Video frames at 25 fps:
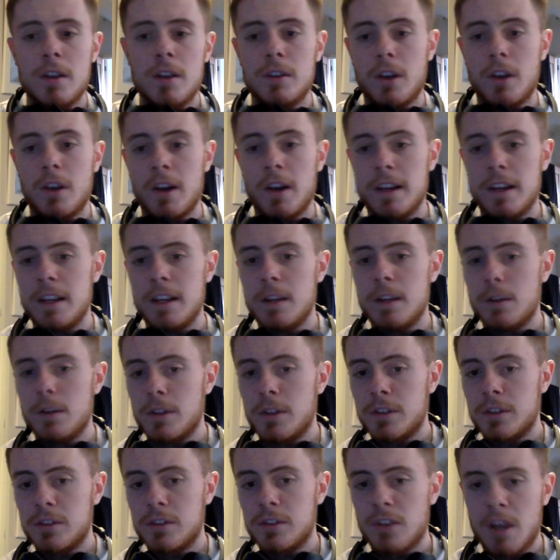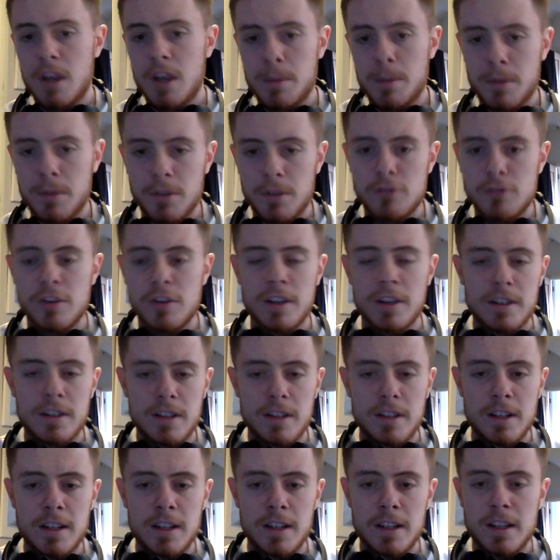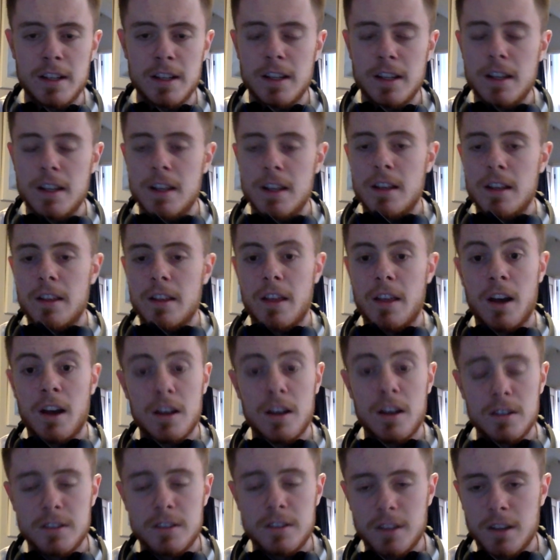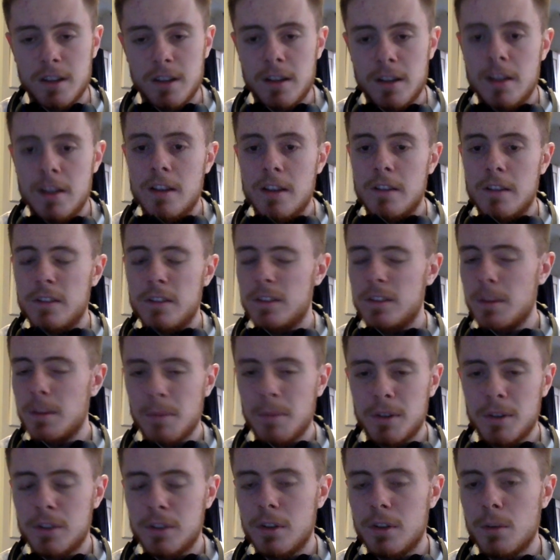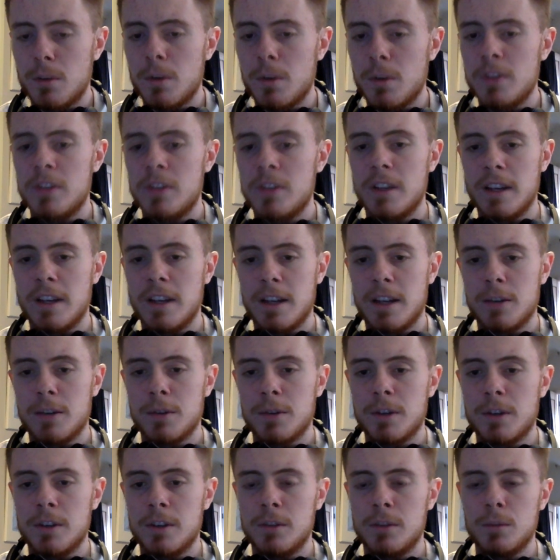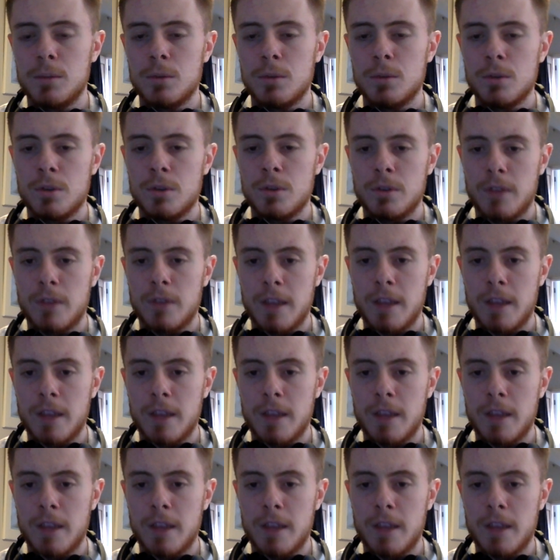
So, i.e. got the Sniper, the Grenadier, the Hunter, similar to the ones that you had on Gears of War.